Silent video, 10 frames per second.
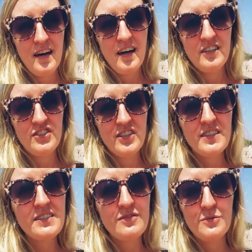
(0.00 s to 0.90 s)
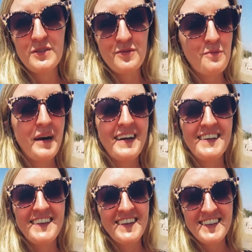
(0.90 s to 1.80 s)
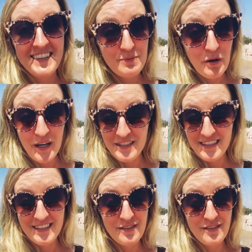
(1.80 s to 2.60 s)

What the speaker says: I just was reminded that this project